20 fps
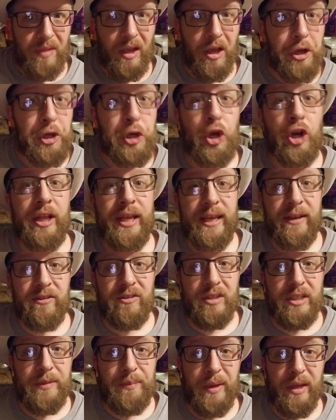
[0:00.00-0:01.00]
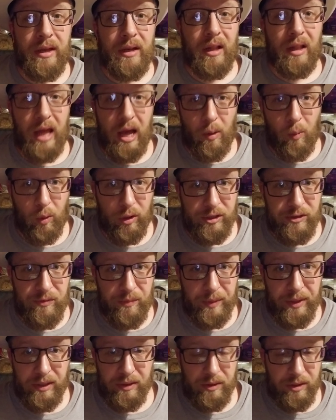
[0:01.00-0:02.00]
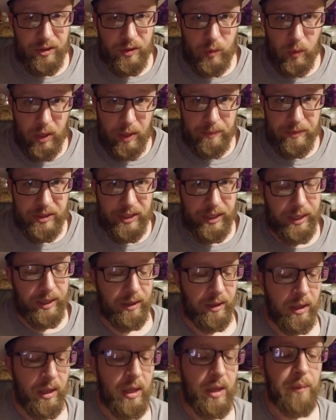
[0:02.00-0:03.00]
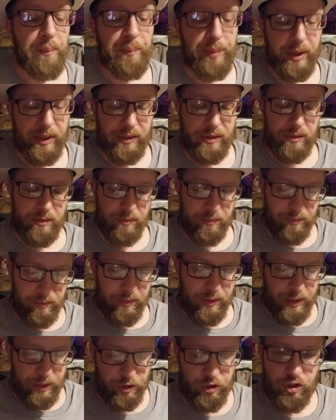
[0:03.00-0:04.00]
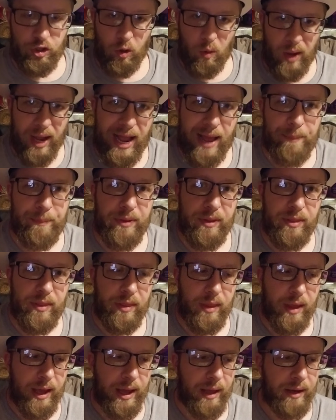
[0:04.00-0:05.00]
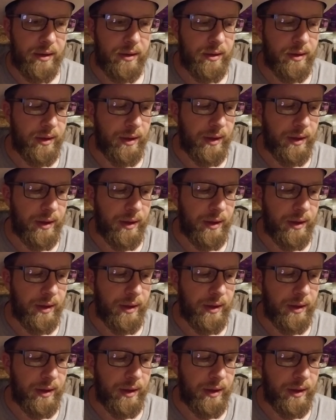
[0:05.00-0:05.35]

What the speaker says: it could have easily been a lot worse for me, is what I'm saying. But it so happened that